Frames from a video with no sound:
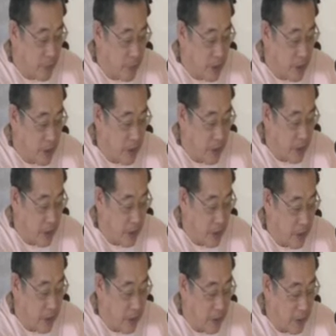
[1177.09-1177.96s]

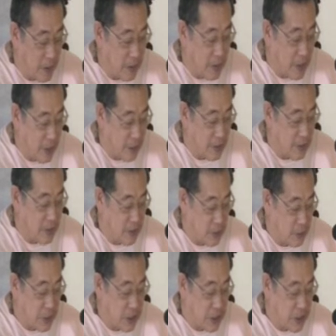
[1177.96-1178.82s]

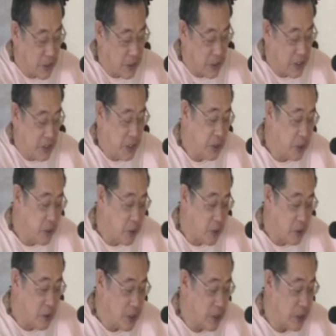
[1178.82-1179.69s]
So this is an
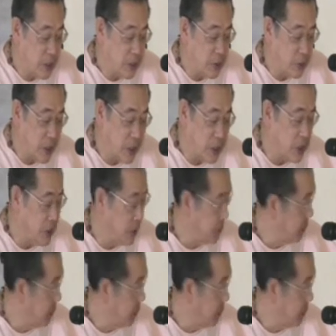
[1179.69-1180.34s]
eternal situation.